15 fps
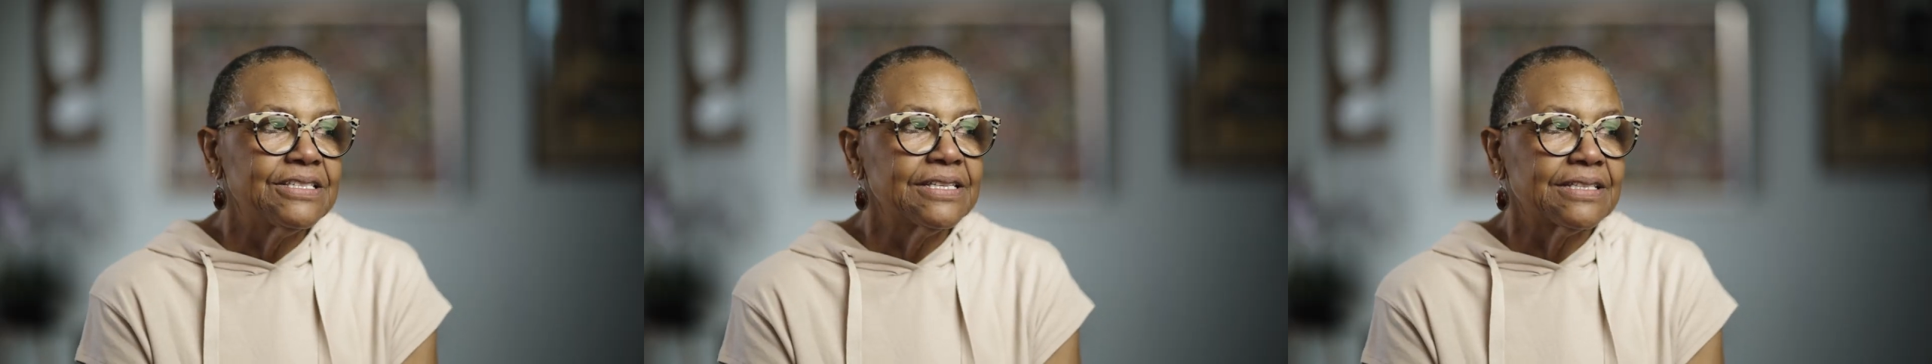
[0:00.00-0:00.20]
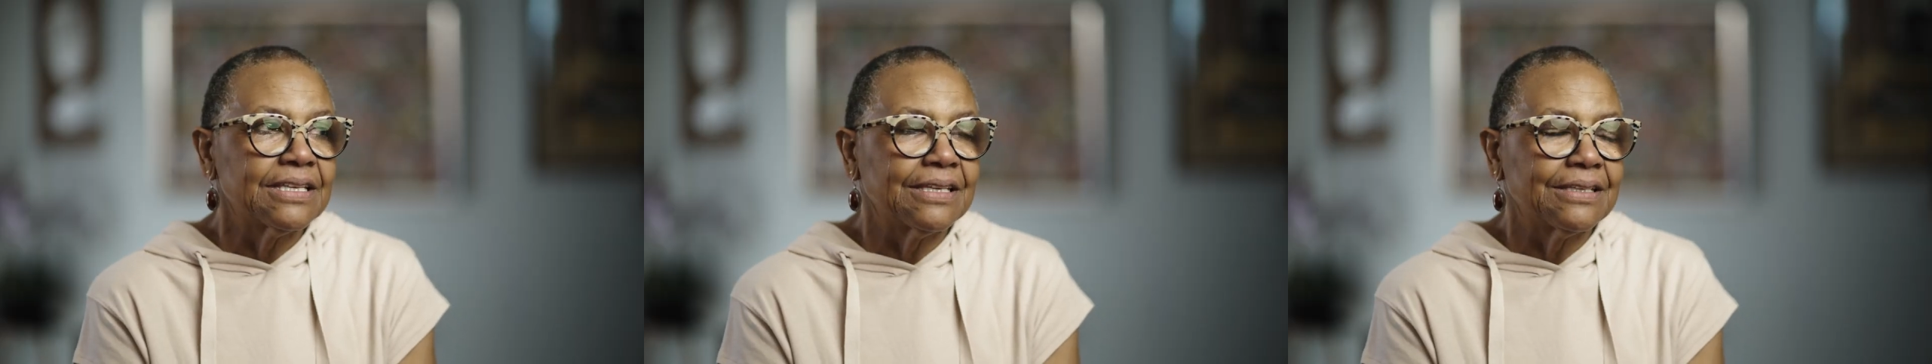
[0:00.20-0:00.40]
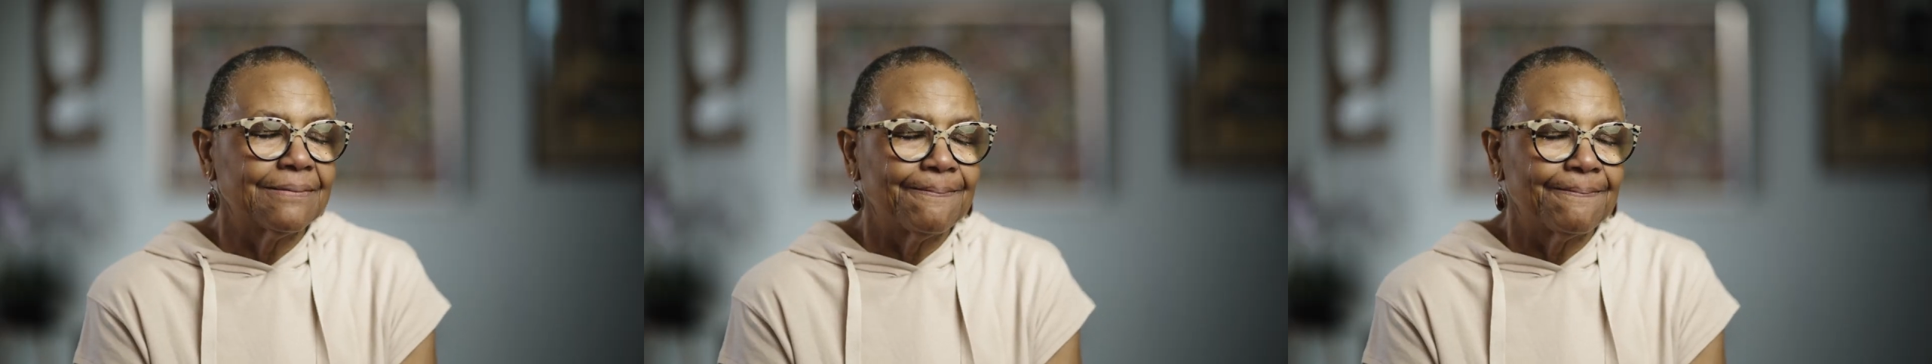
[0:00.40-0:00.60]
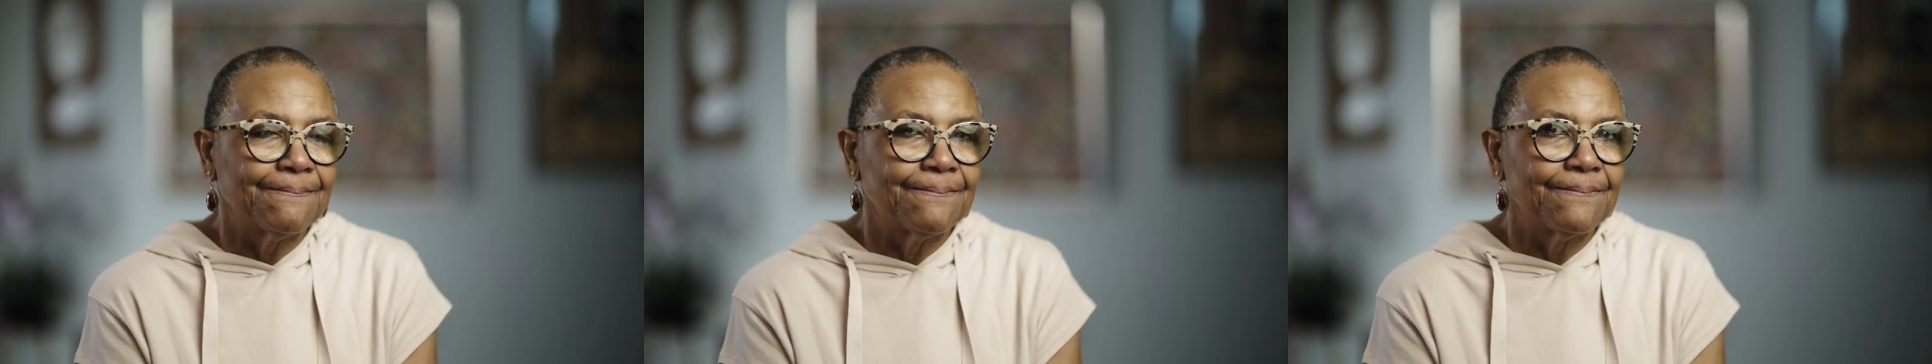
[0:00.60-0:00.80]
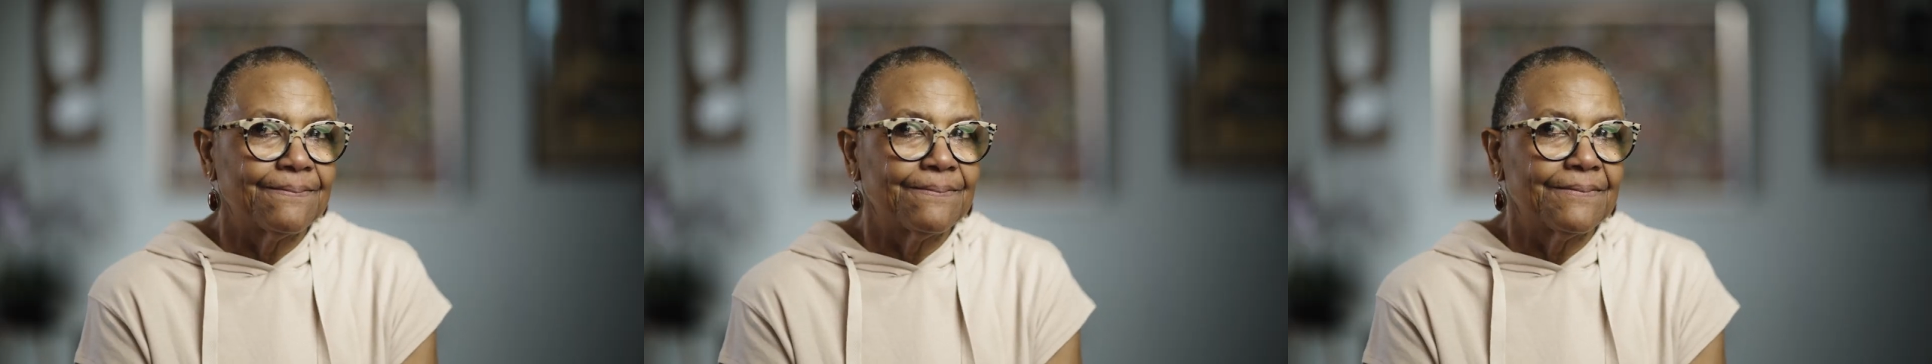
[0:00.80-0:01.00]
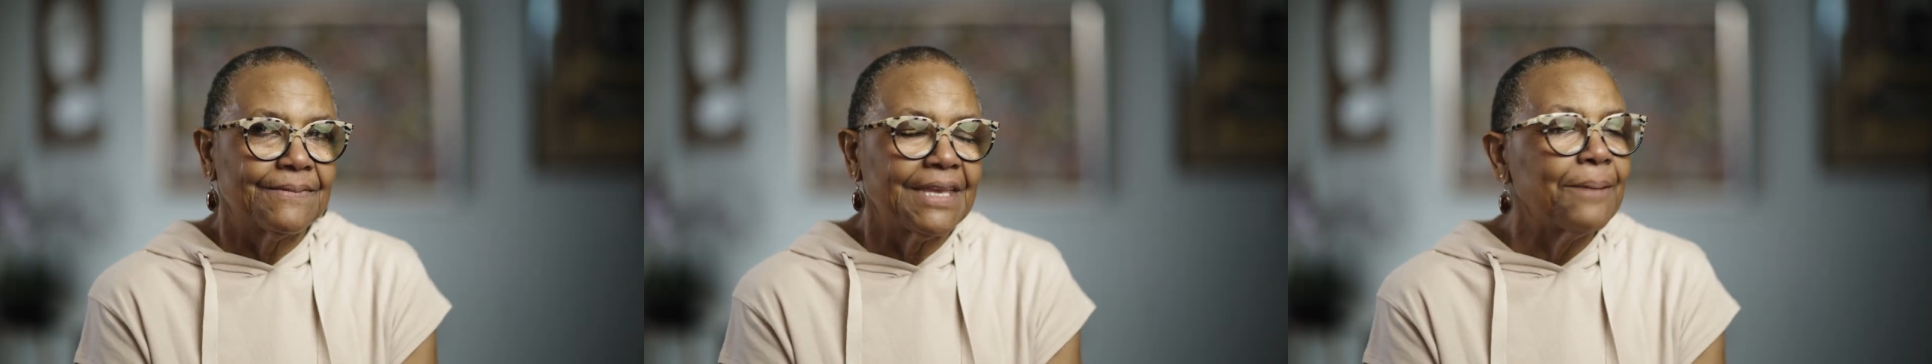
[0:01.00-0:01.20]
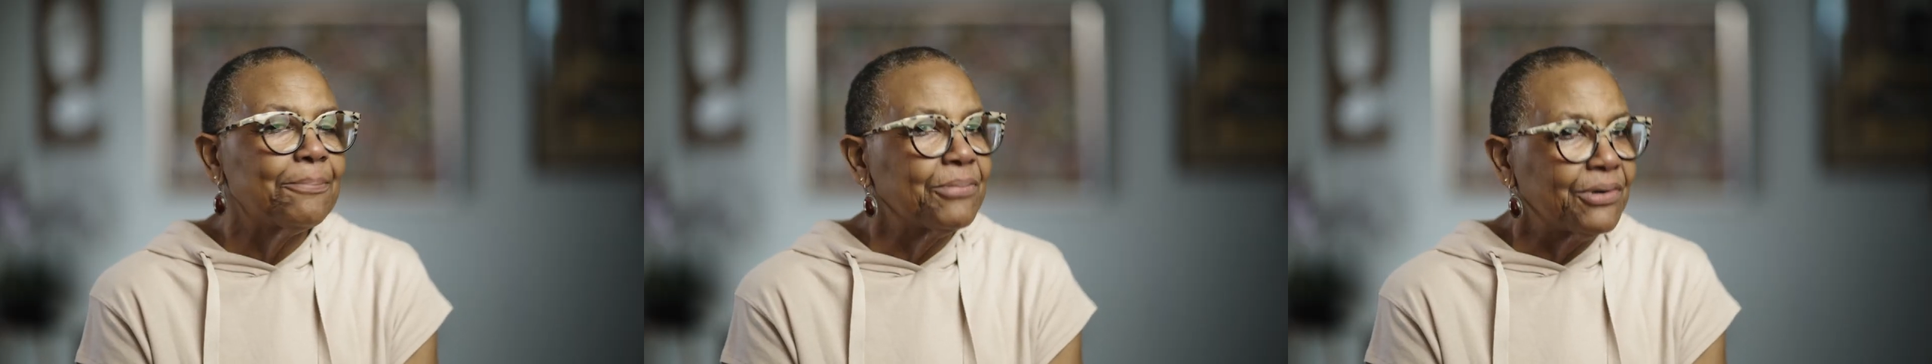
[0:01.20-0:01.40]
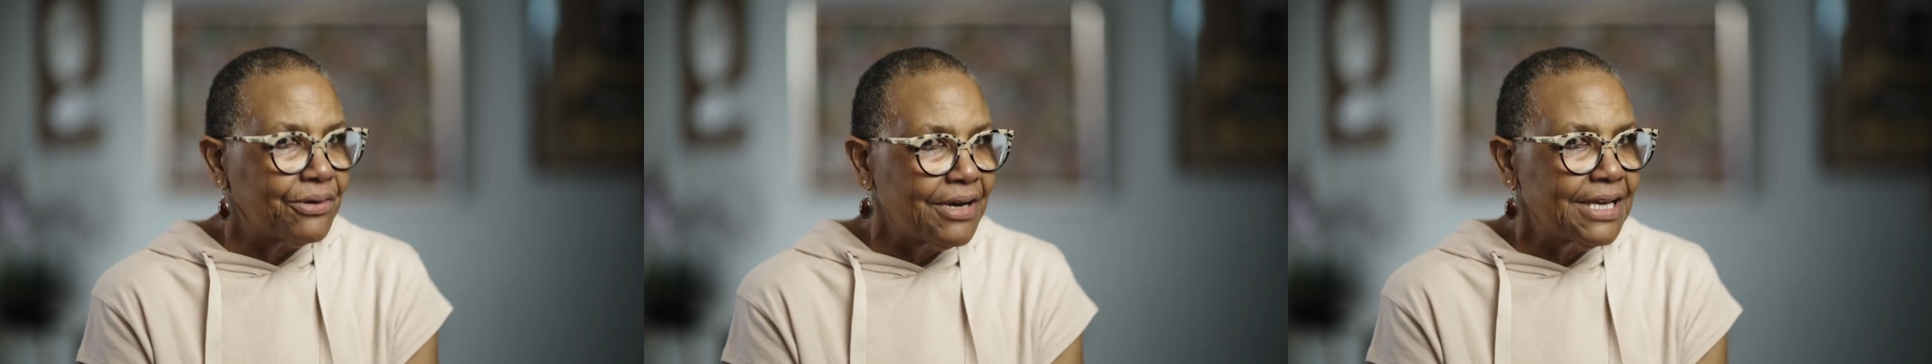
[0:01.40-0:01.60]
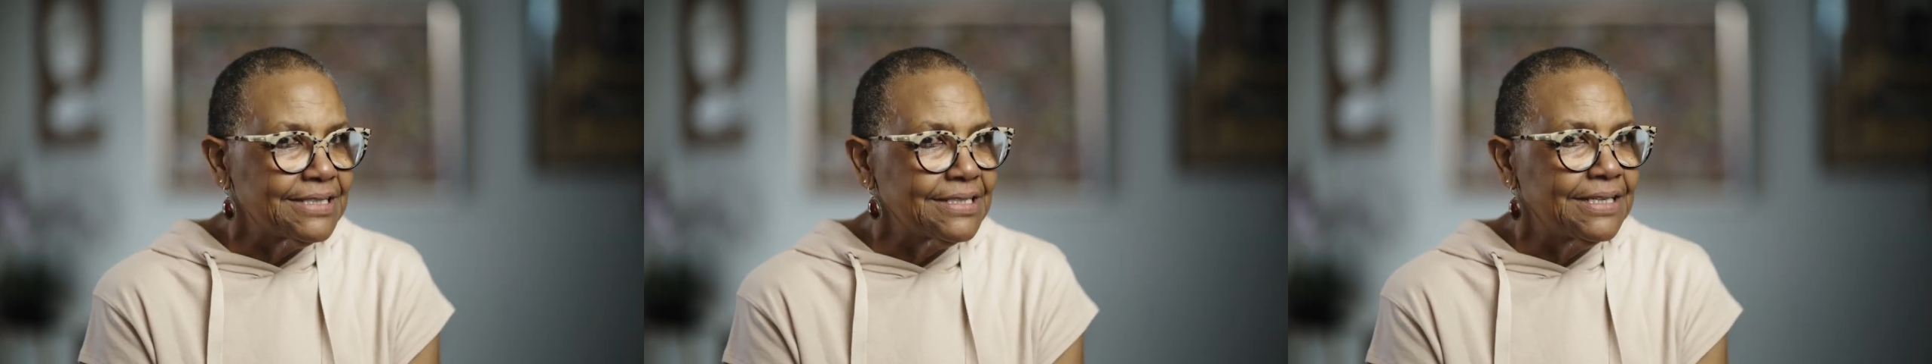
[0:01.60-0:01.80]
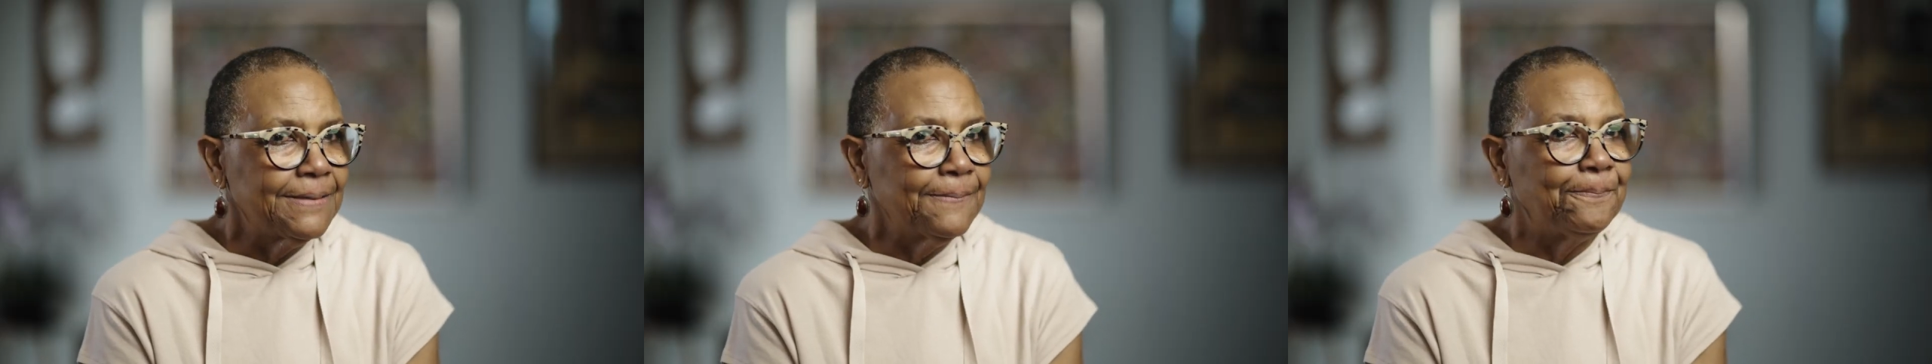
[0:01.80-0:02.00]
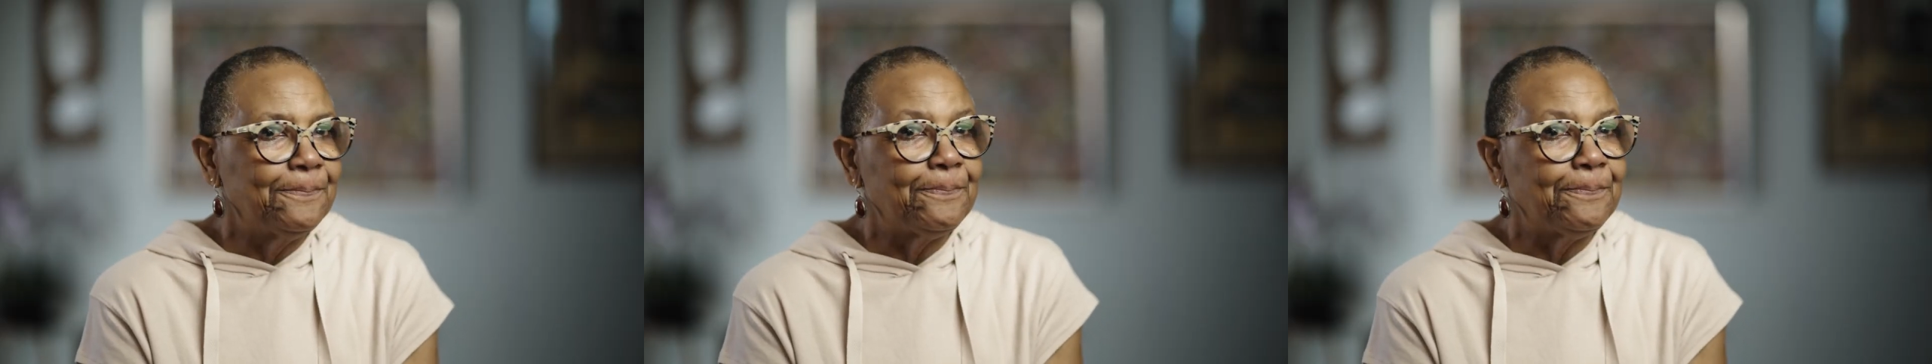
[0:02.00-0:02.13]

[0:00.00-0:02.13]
just kept progressing.